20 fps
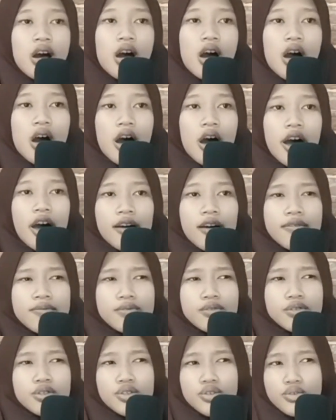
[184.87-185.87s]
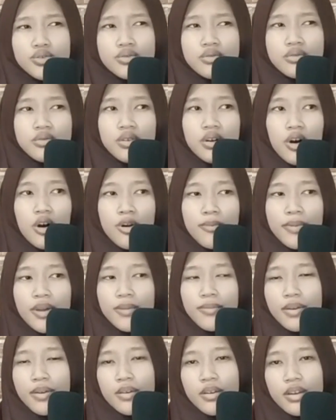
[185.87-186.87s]
have two or
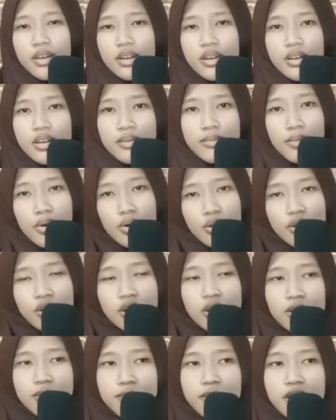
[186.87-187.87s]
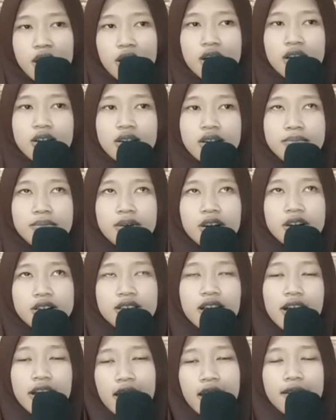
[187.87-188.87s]
maybe more because
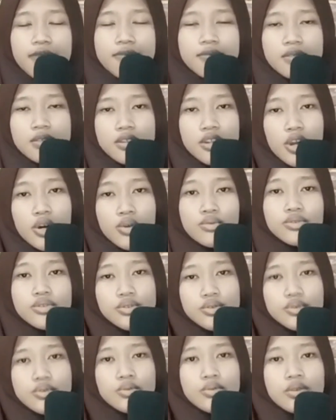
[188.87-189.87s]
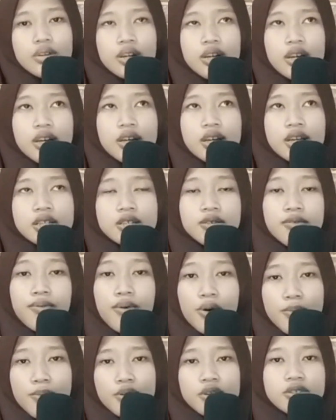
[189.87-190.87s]
I have know two is
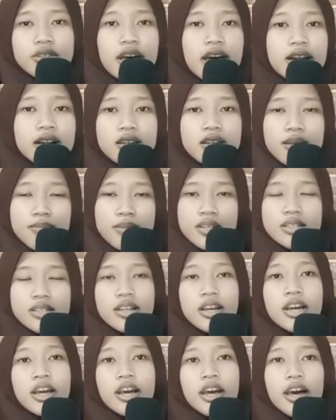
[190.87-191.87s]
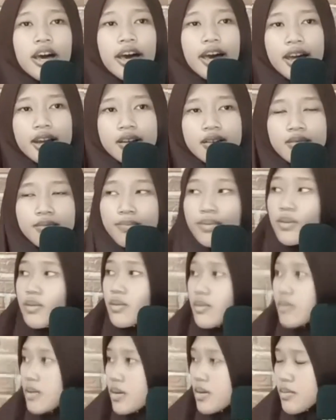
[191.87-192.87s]
Phobos and Deimos. And
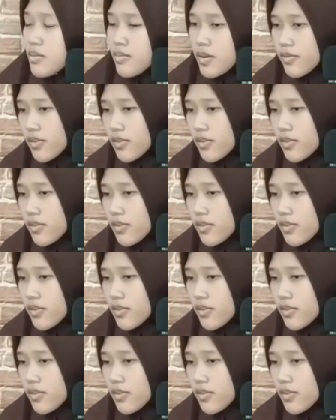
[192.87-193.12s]
before